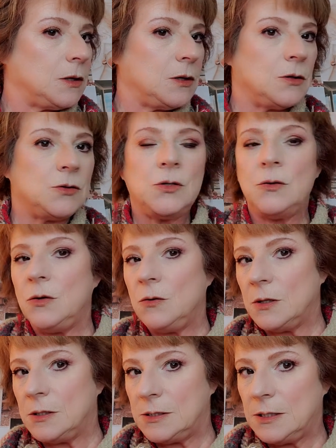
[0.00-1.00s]
So you
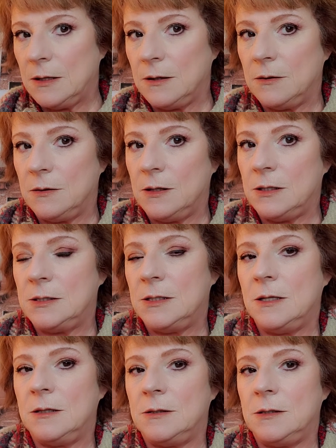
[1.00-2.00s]
can see this
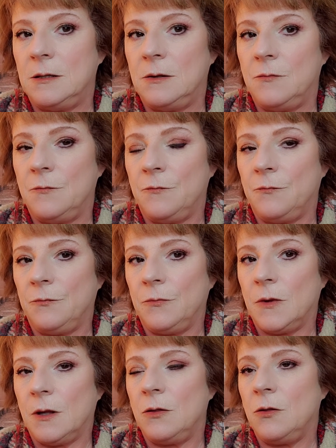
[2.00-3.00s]
is
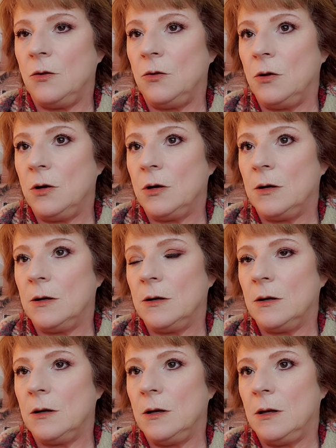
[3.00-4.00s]
the look
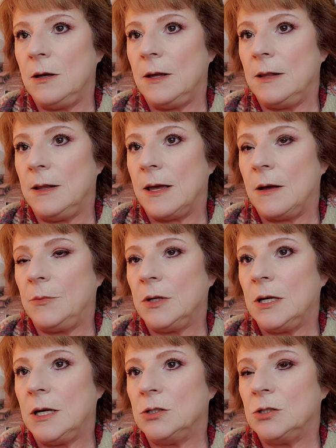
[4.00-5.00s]
and the
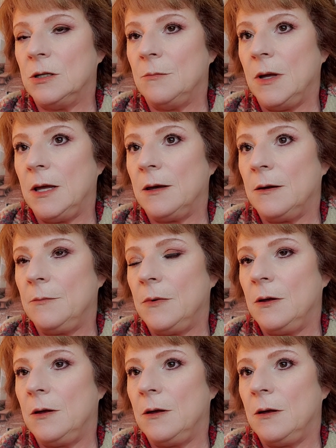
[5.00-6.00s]
application of makeup,
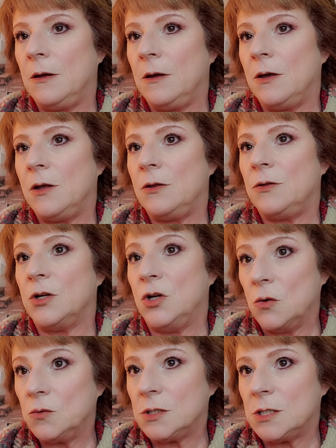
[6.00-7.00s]
the
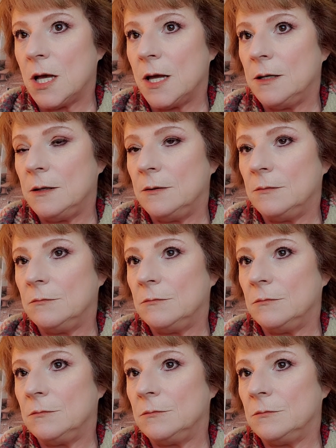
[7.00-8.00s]
don't side.
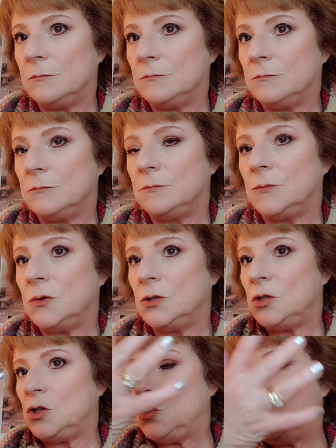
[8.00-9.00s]

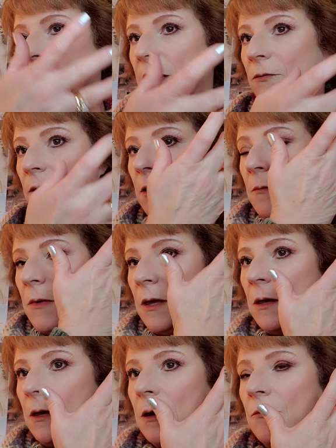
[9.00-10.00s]
Too heavy,
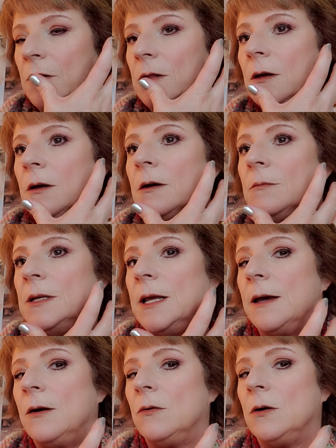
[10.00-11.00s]
making everything come
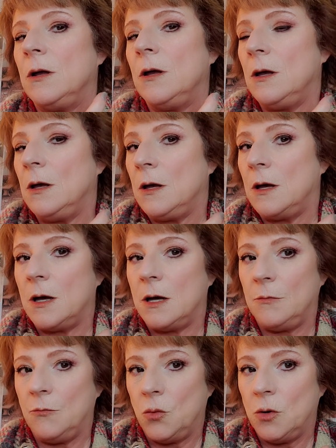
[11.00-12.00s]
down
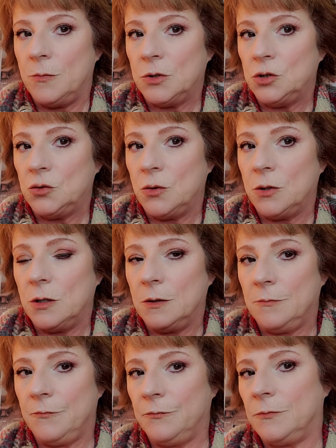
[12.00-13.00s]
on more mature,
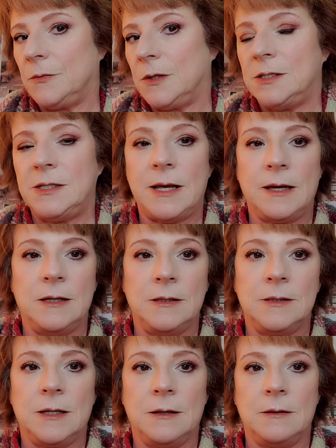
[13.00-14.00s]
sagging
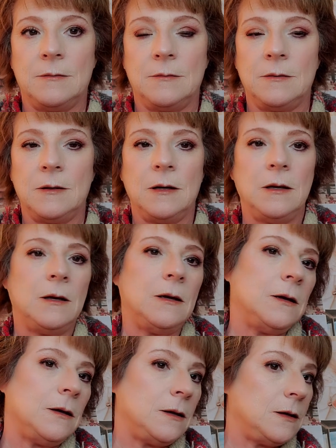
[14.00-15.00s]
skin.
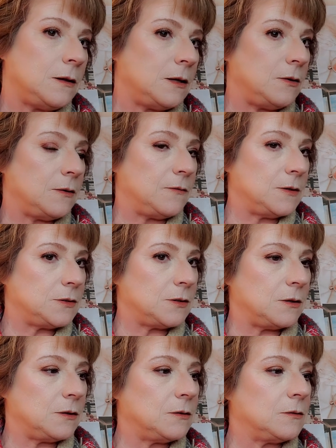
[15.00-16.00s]
Then you have this look,